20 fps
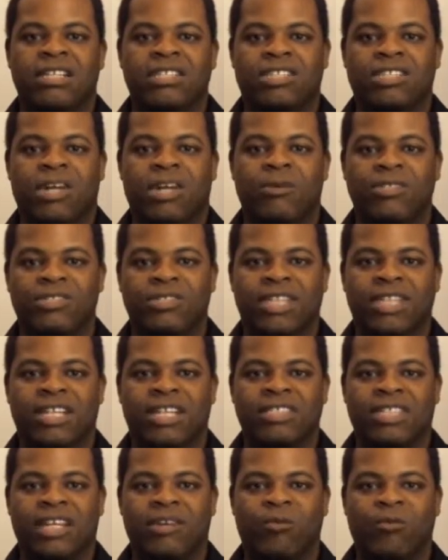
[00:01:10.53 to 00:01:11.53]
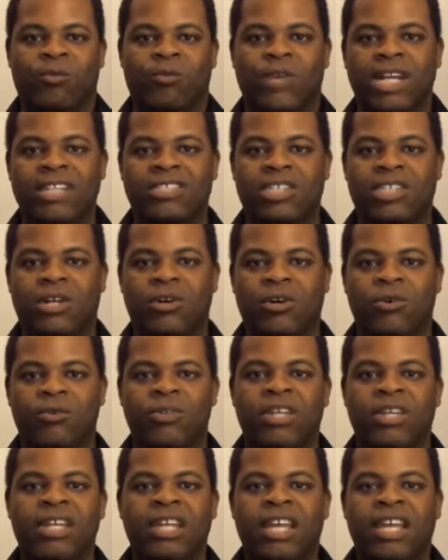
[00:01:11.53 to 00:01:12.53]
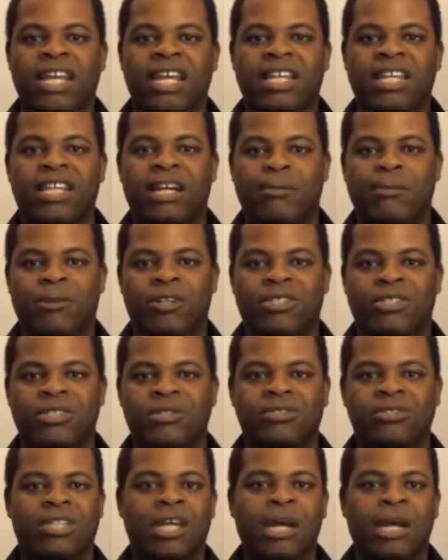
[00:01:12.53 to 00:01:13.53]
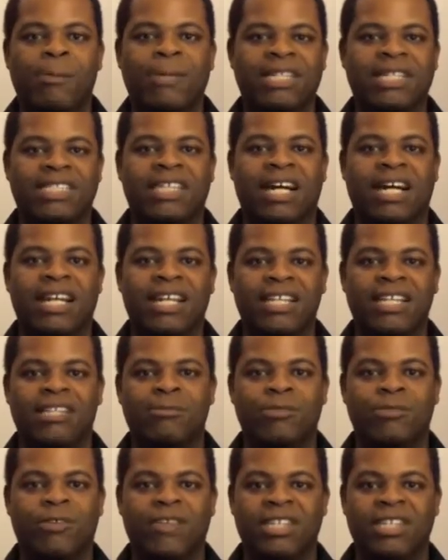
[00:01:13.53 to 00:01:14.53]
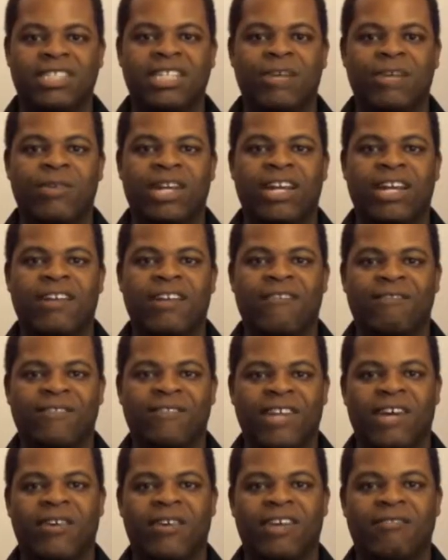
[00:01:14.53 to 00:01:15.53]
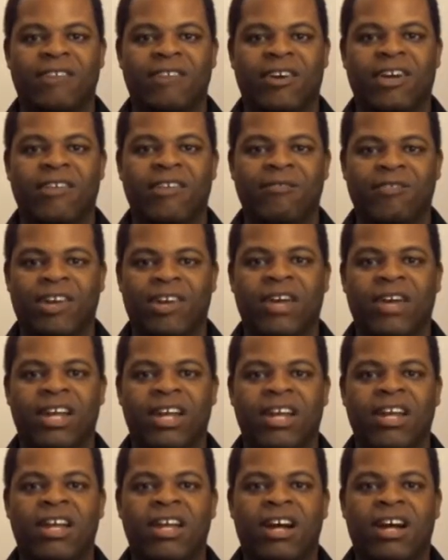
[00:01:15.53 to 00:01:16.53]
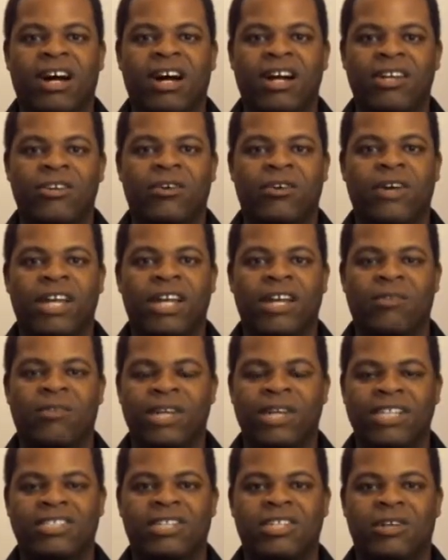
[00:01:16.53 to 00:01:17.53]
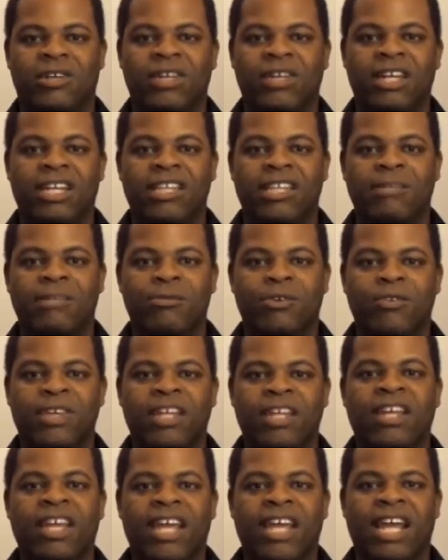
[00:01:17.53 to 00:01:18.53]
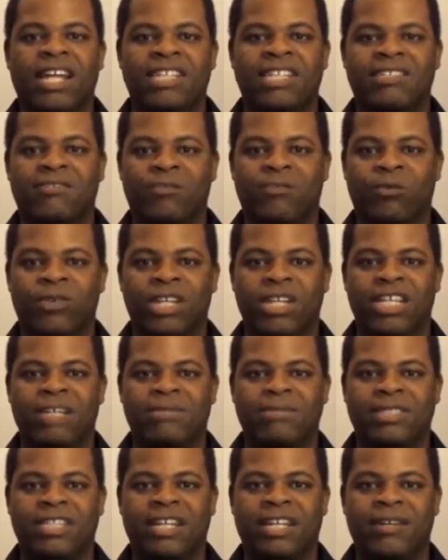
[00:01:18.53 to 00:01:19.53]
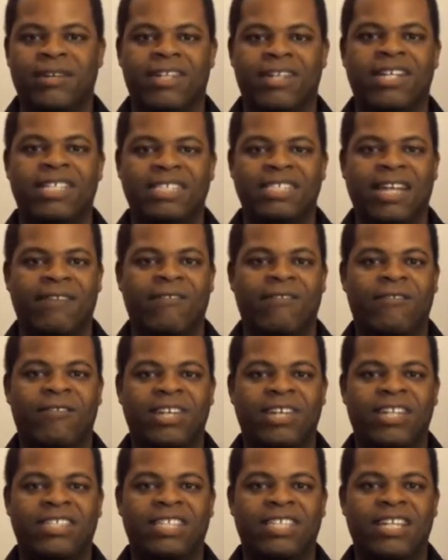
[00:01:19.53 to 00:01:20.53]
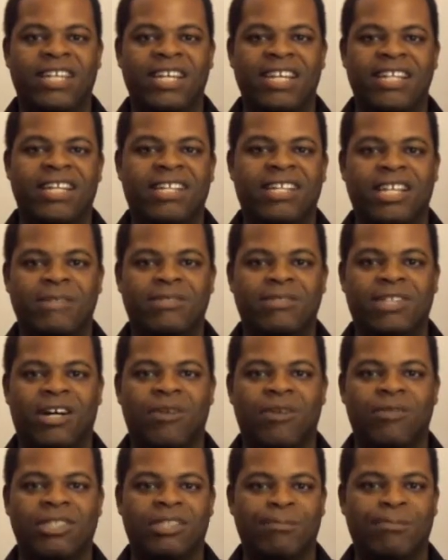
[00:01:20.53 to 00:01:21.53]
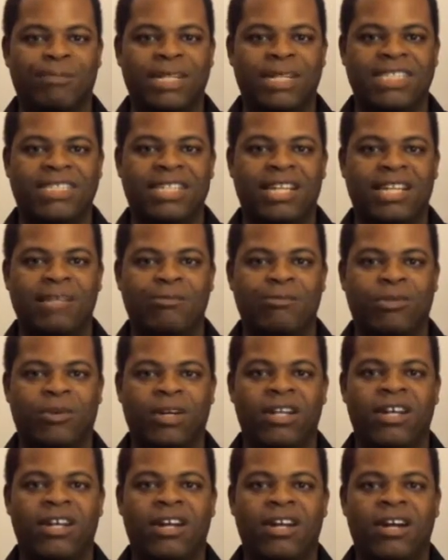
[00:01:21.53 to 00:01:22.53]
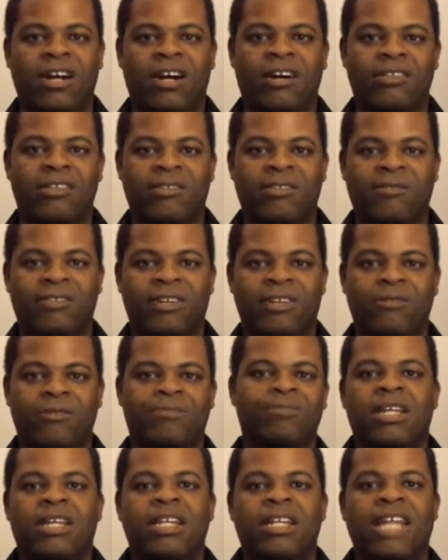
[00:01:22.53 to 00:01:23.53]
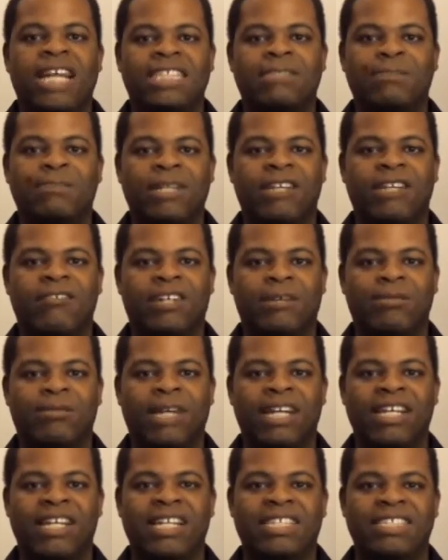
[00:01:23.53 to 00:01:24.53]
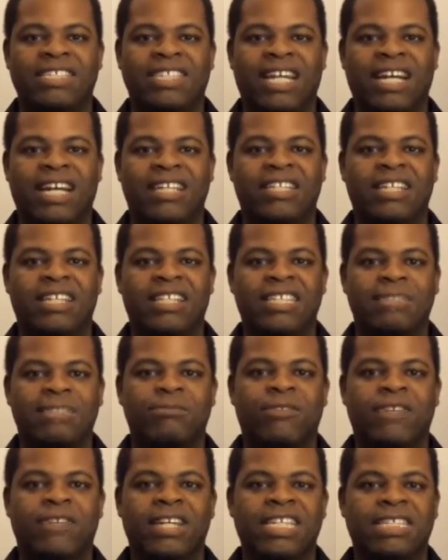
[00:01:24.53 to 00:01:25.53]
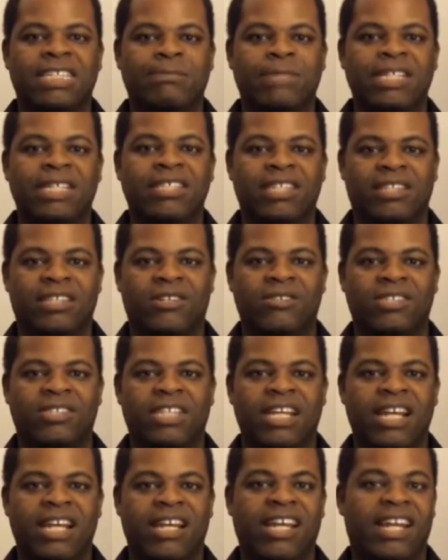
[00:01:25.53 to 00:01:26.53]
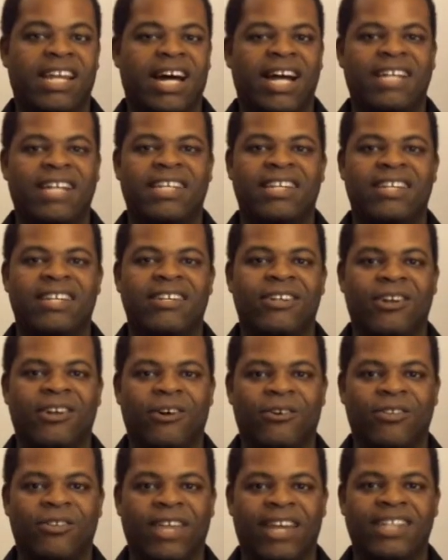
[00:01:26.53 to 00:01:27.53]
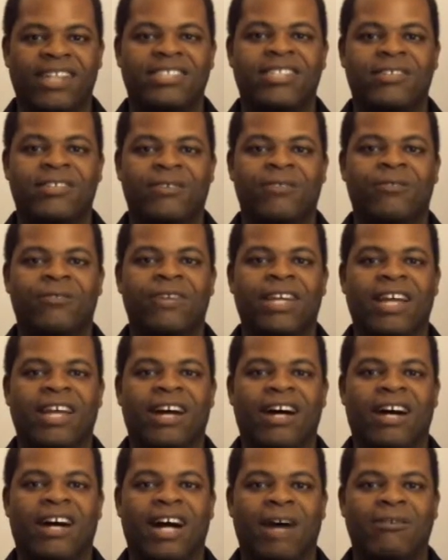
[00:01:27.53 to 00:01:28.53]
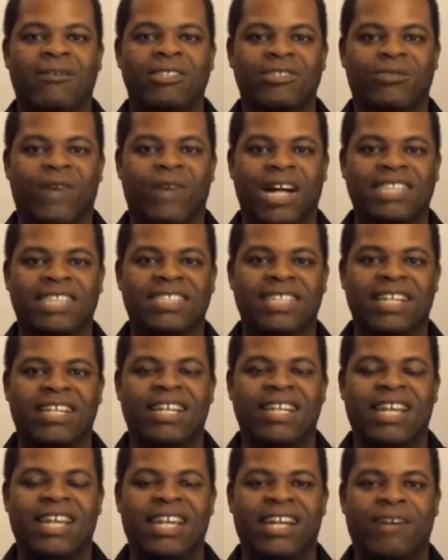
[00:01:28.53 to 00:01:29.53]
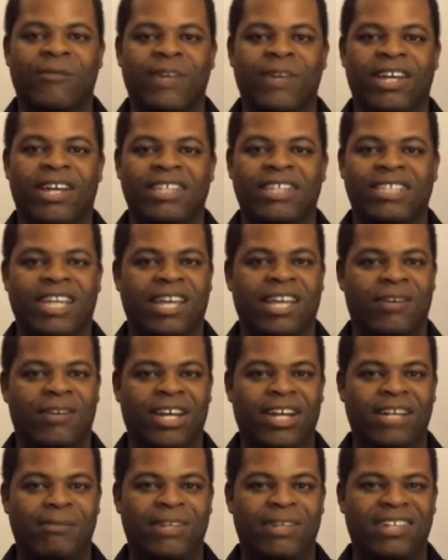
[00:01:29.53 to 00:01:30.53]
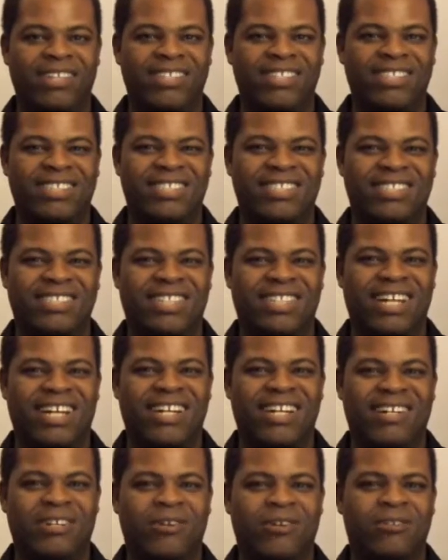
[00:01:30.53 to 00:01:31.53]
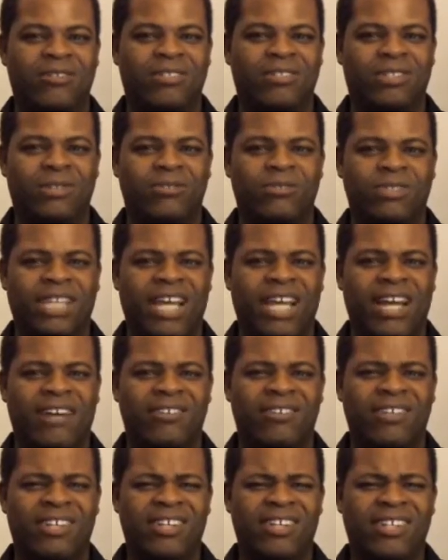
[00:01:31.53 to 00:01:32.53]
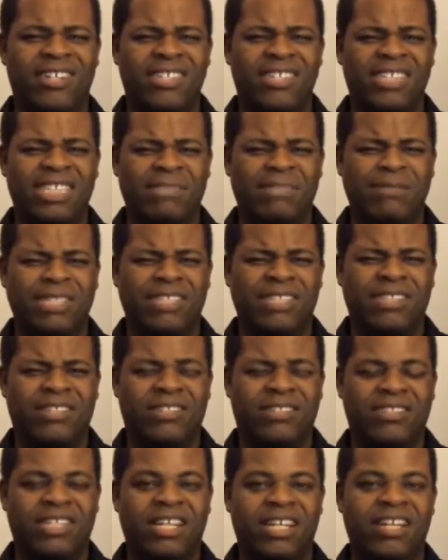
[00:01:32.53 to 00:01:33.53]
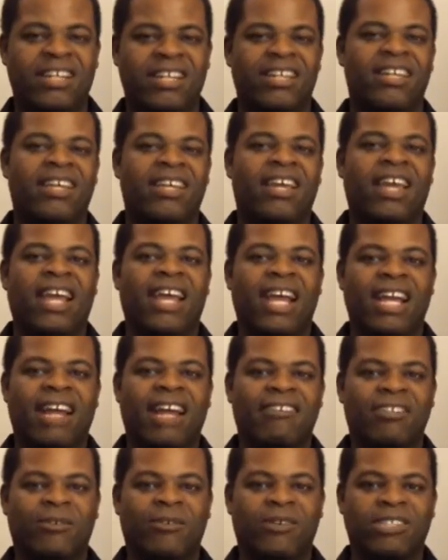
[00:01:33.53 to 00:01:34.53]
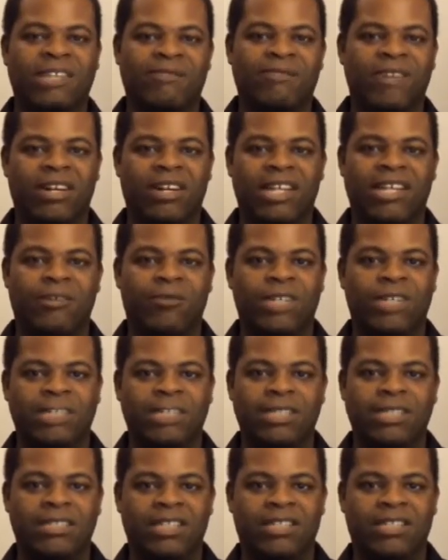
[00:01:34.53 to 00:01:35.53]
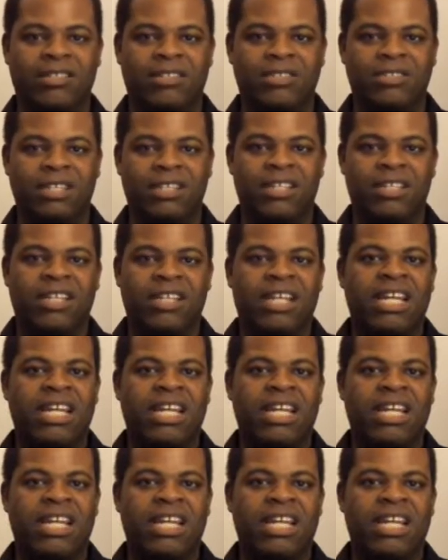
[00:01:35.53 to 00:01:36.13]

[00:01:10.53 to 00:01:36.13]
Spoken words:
The song was used as a ringtone in the commercials, but it's not in the movie. Instead, we get a very, very, very annoying ringtone in the movie, and it's really upsetting because that 50 Cent In the Club song was a big selling point of the film. Next bit of a complaint is that this movie is PG-13, and I didn't know that until I was watching it and I realized, hey, wait a minute, this is kind of toned down. Is this PG-13? And afterwards, I found out it was PG-13.